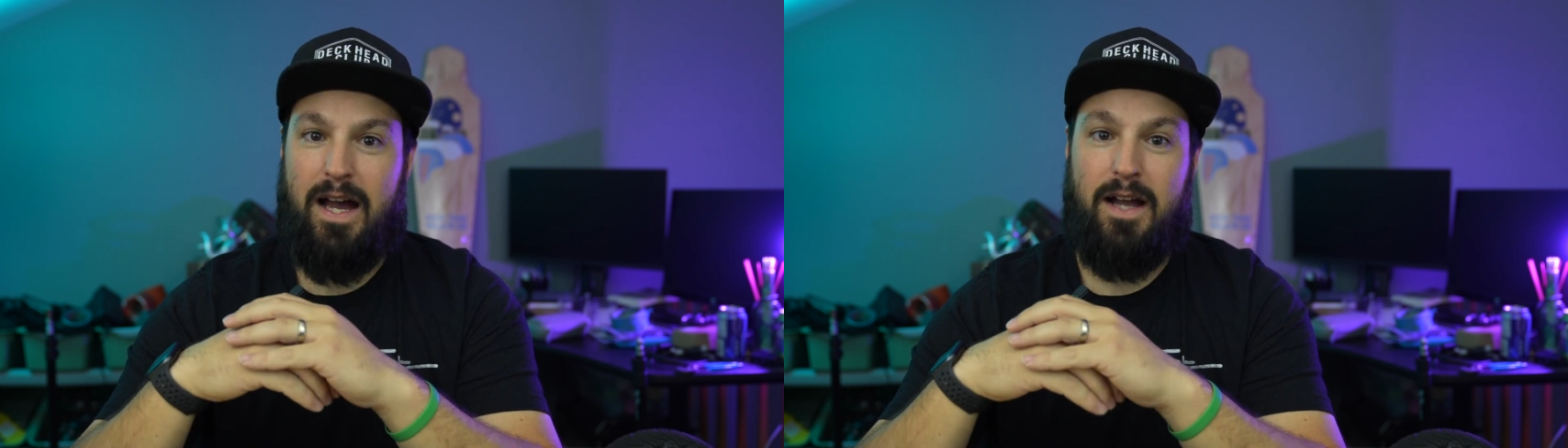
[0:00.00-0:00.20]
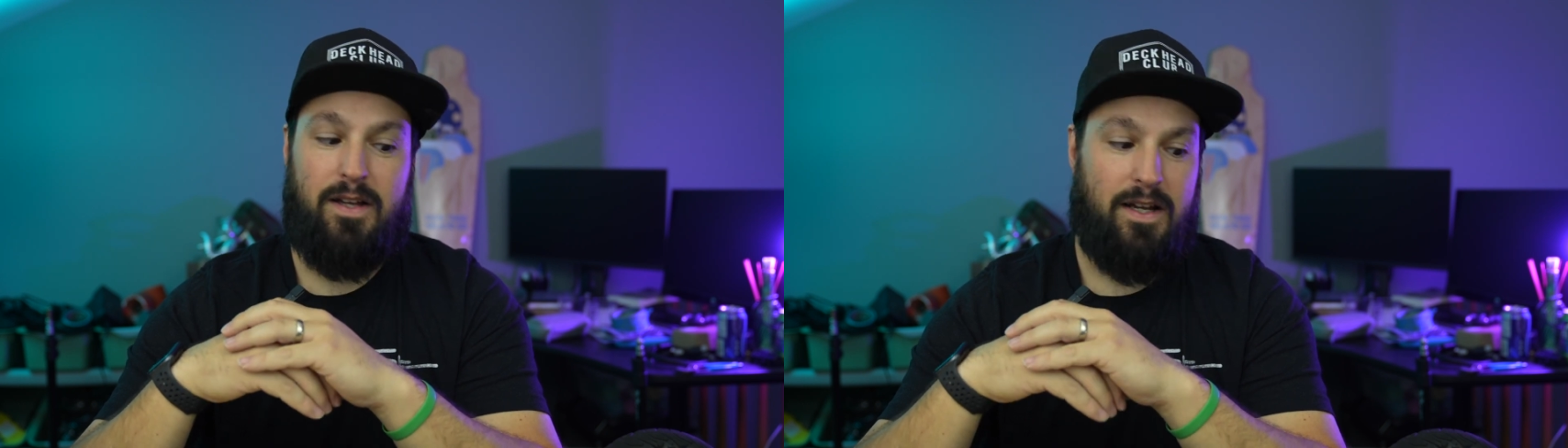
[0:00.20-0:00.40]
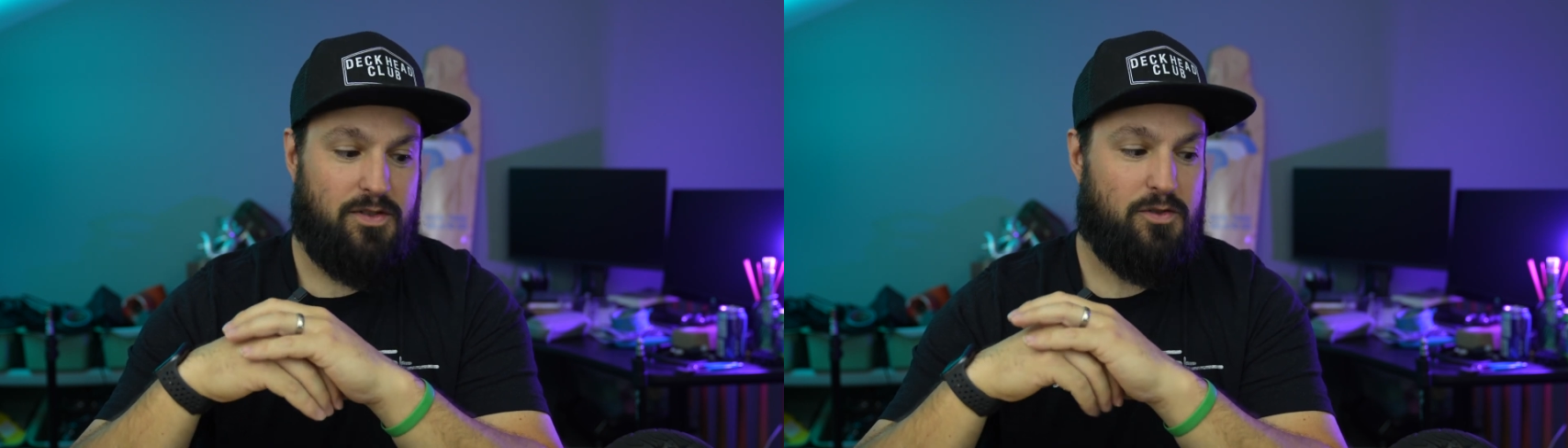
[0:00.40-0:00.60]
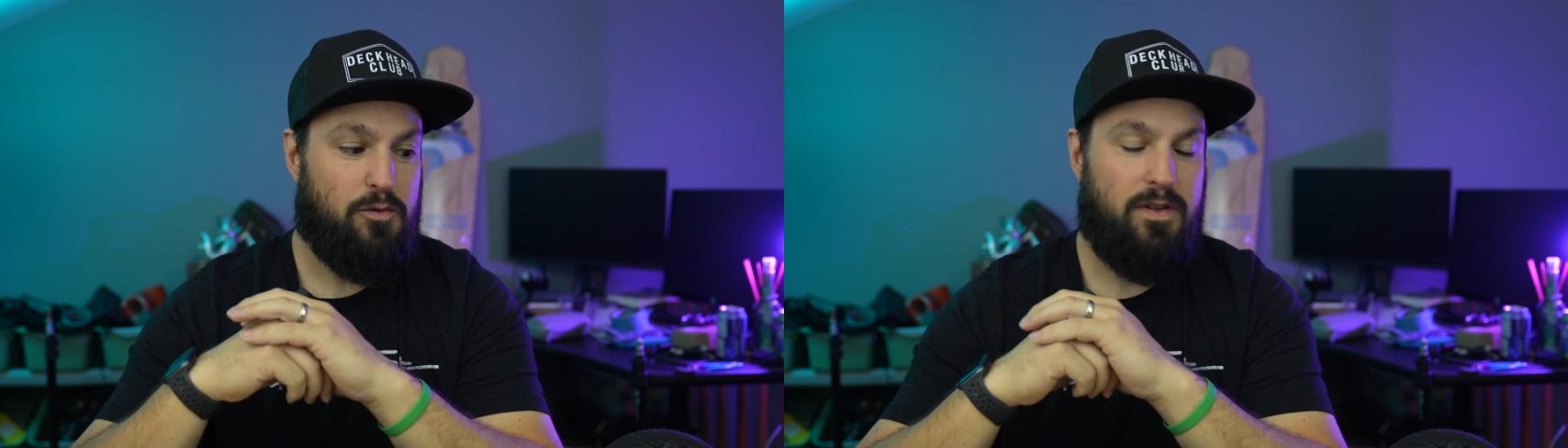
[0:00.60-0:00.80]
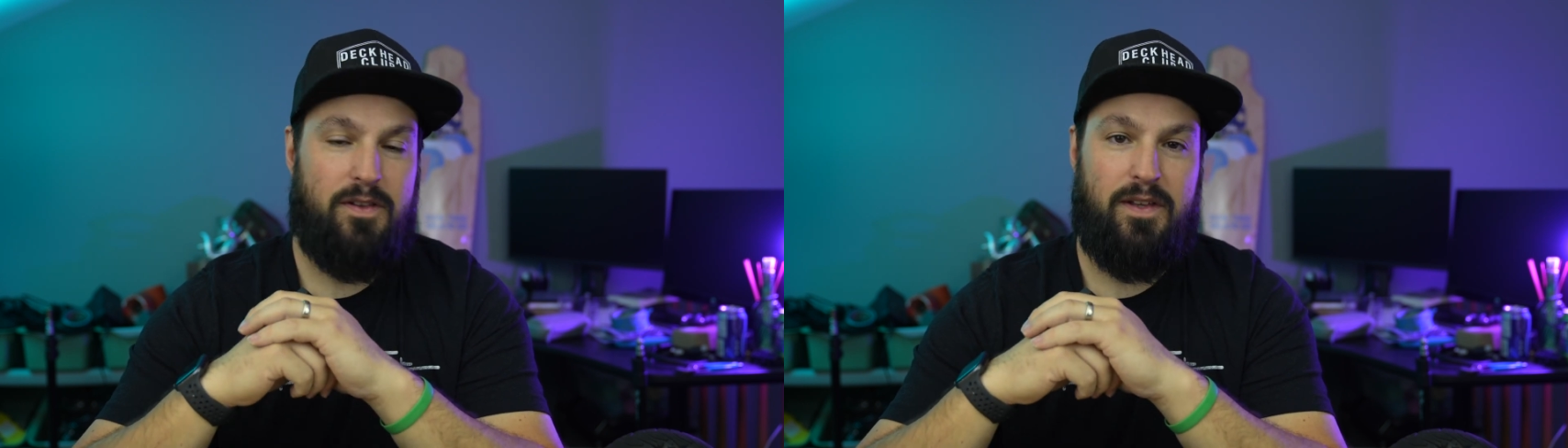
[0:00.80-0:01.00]
I
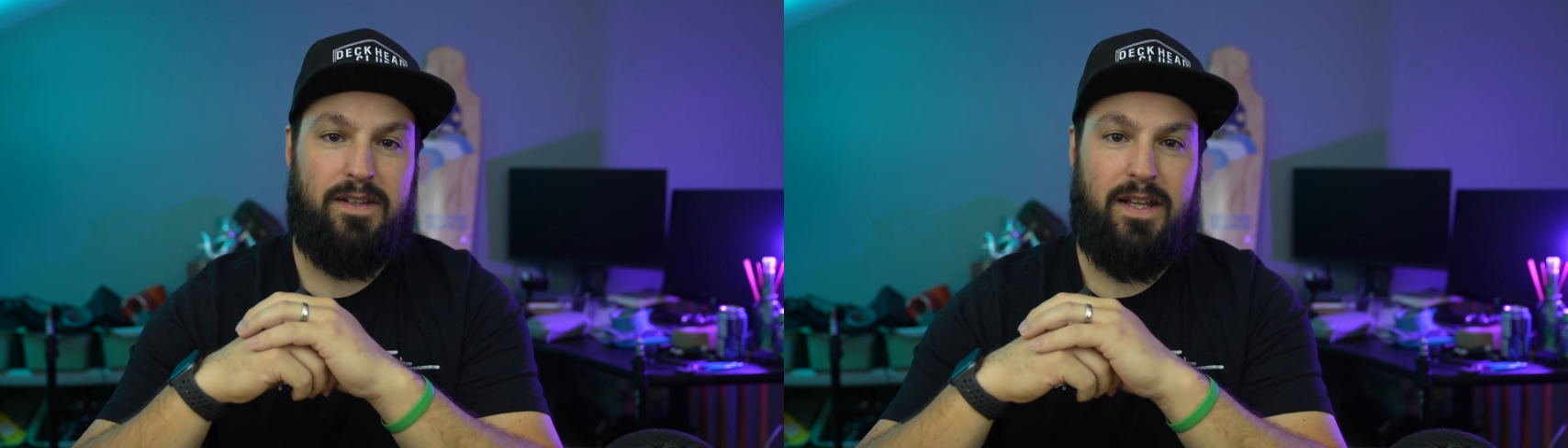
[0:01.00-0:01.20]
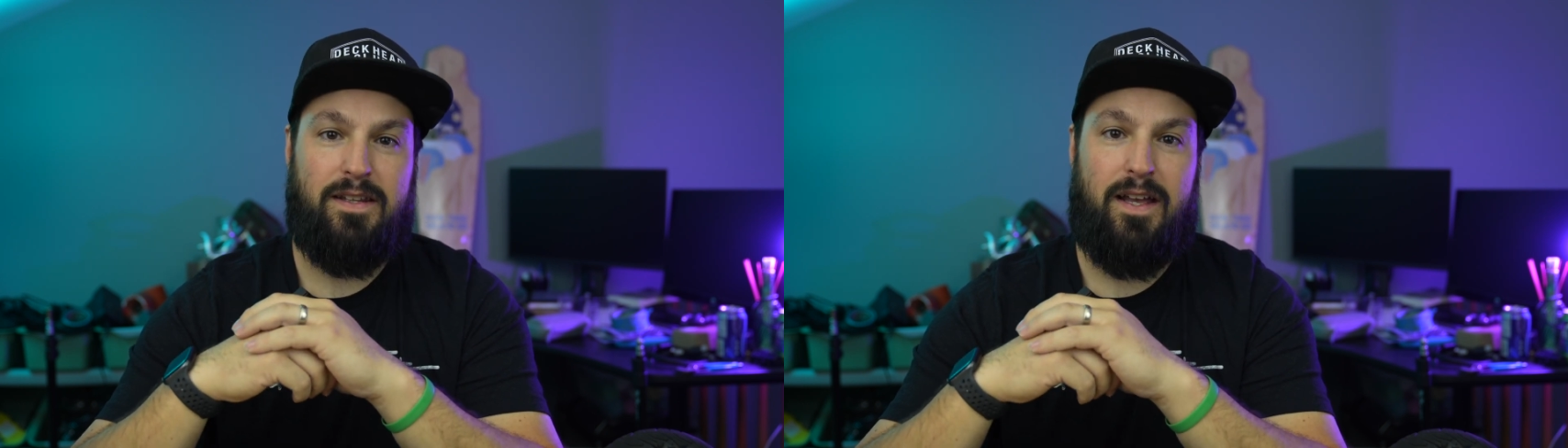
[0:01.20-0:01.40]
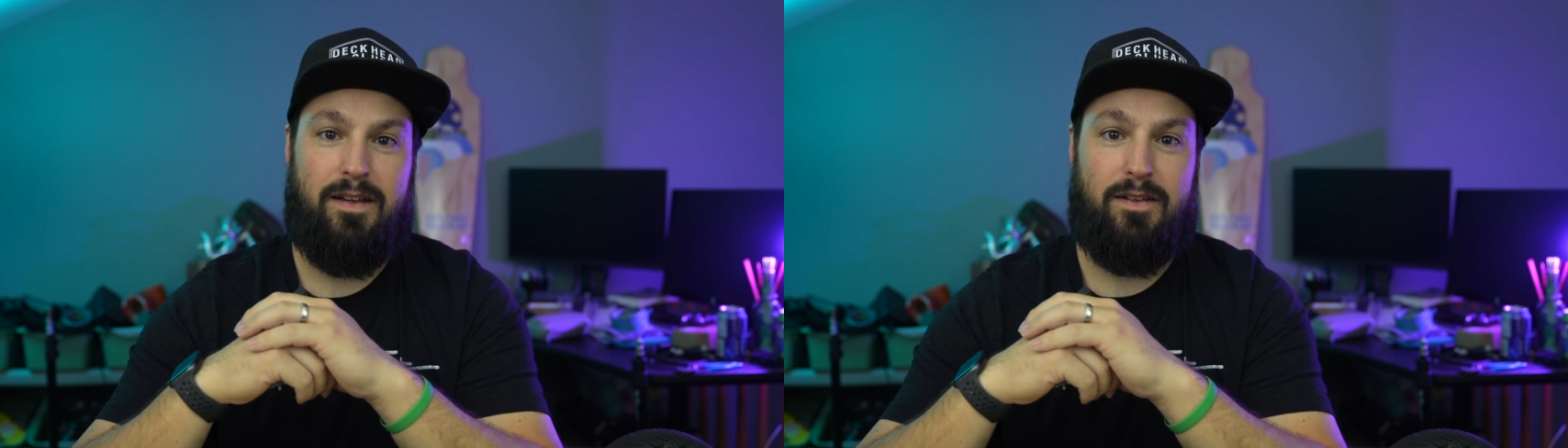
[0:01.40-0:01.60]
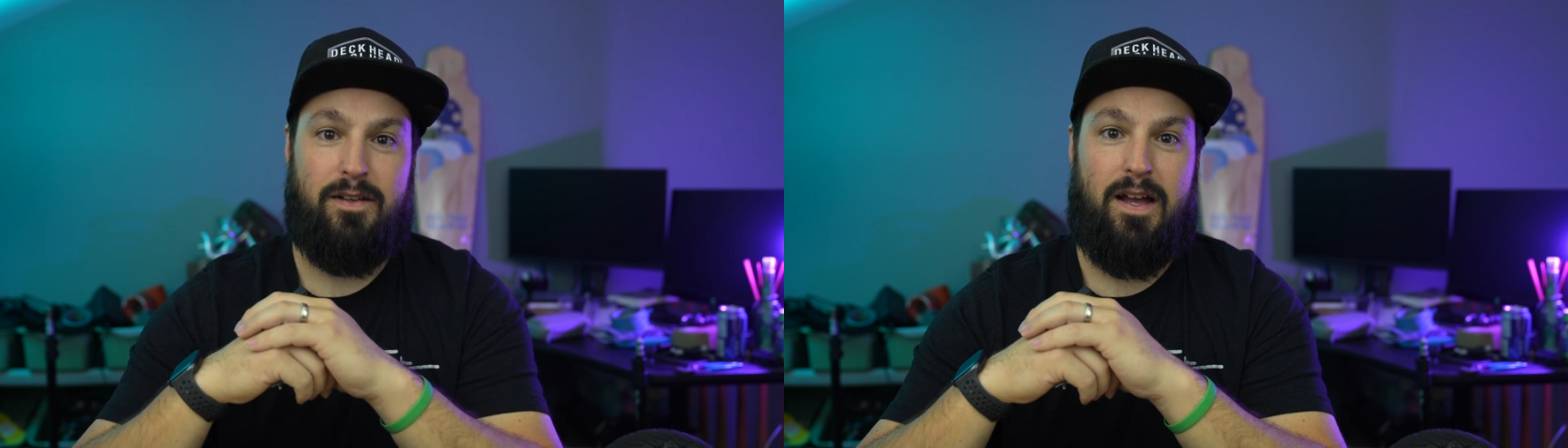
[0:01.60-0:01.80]
truly think that they